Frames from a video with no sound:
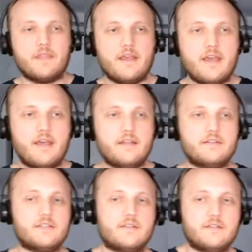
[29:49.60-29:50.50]

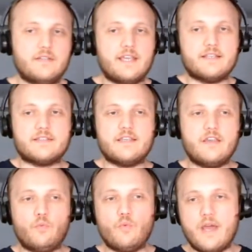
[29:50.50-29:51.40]
and they can see
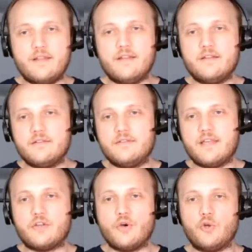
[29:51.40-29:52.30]
when
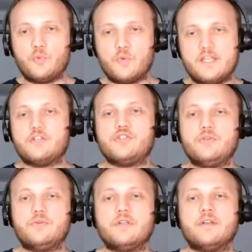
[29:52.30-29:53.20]
that code was
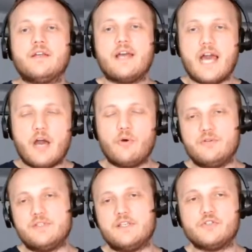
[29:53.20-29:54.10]
issued, how it
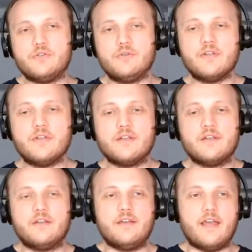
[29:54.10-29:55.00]
was issued,
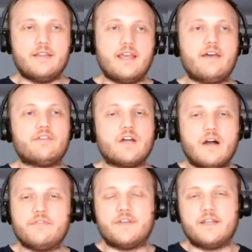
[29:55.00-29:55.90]
and they have
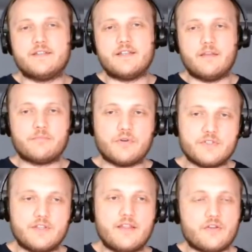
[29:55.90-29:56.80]
confidence that the
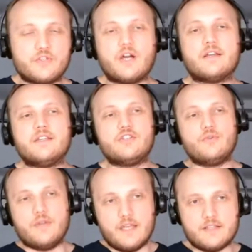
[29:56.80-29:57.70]
person that they're talking
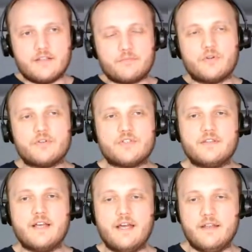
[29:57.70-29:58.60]
to is the
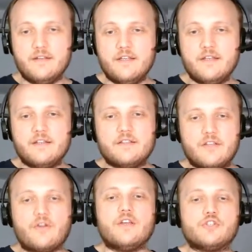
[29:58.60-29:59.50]
person that
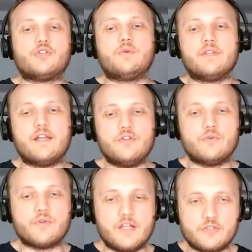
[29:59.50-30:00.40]
they're issuing that new
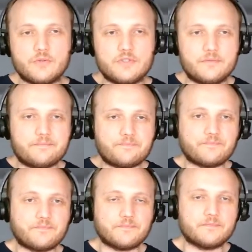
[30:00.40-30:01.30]
credential to.
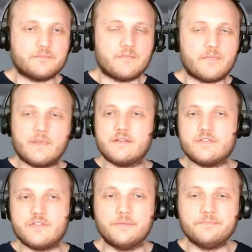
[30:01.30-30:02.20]
So